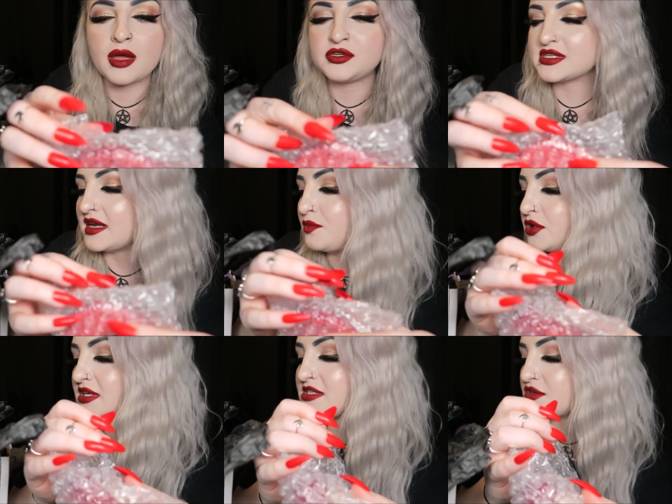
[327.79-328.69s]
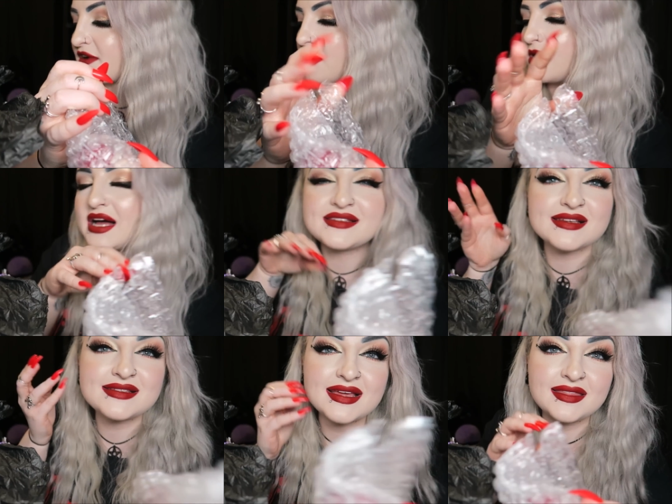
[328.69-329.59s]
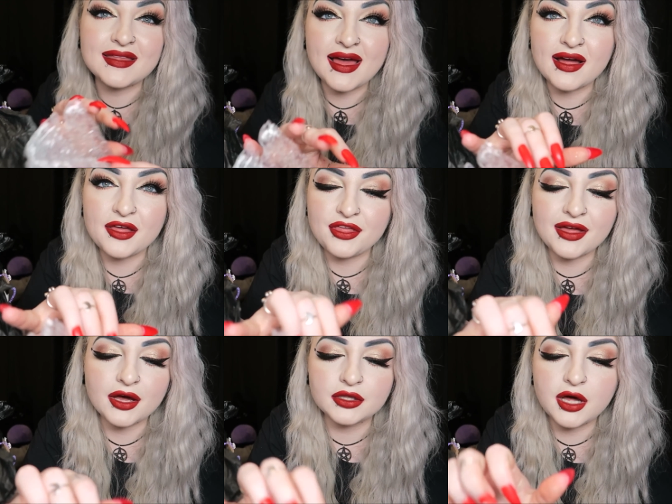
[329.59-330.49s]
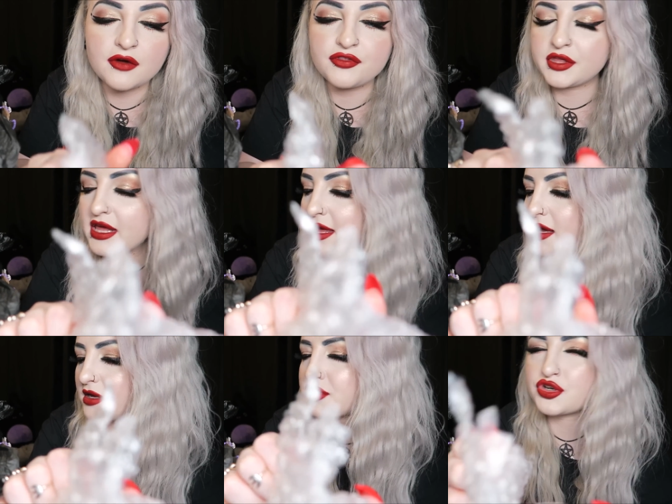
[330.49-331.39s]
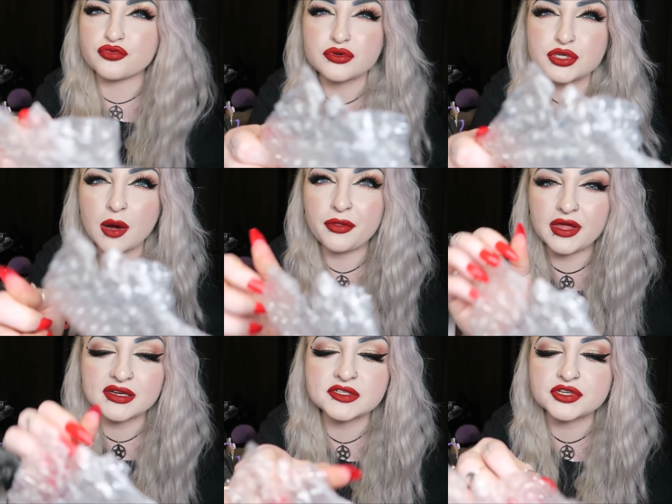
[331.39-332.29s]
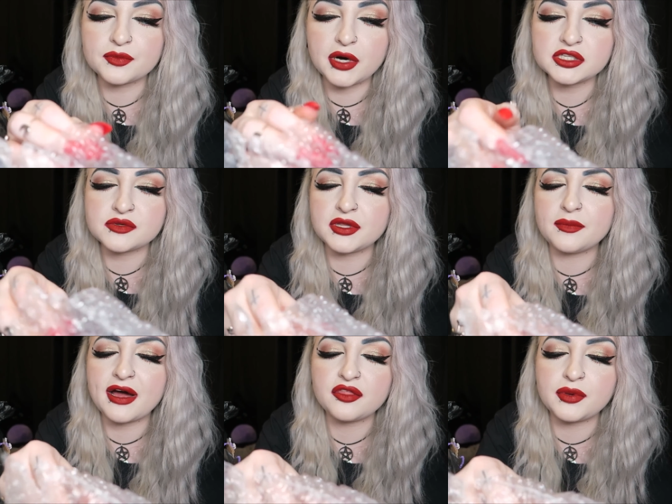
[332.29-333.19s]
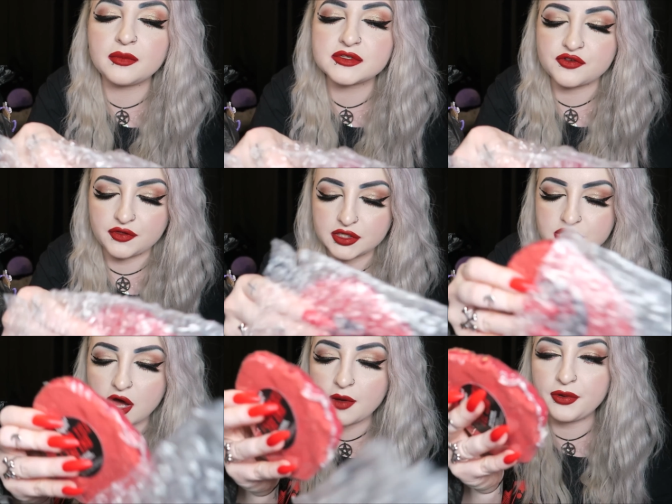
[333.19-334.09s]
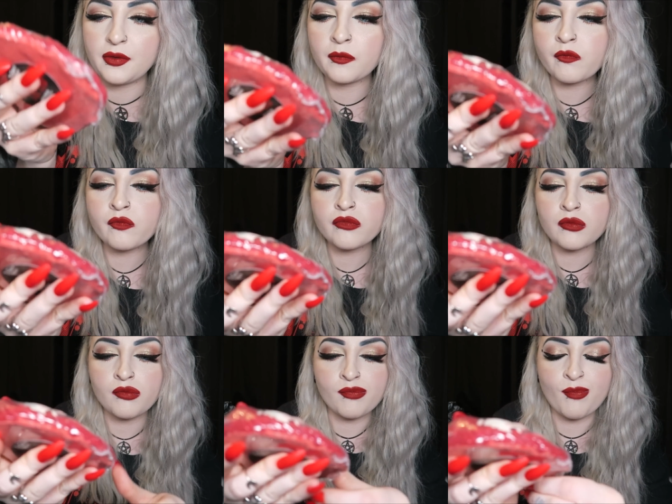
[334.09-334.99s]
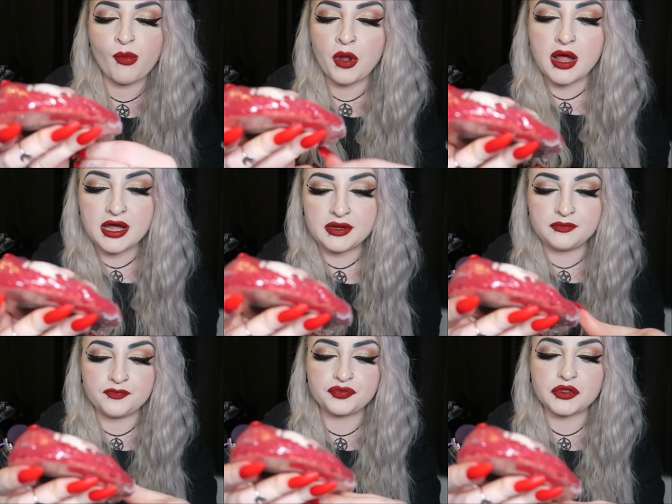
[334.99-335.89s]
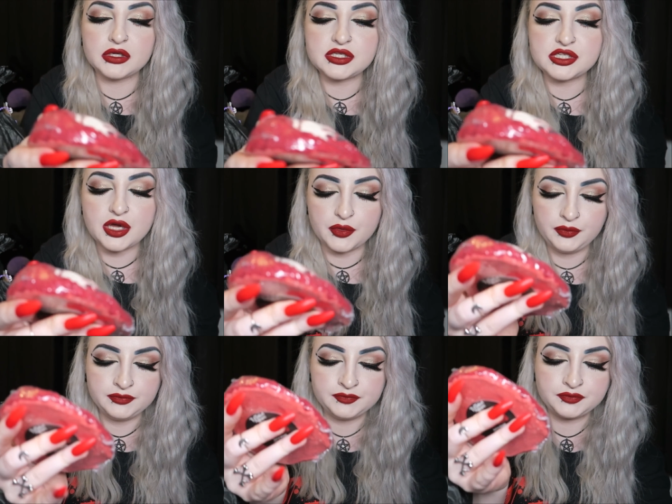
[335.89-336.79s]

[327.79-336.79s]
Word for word: I'm just kind of pulling stuff out as it's in there. I think a lot of the screw top things are at the bottom and the bath bombs are on the top. Um, so,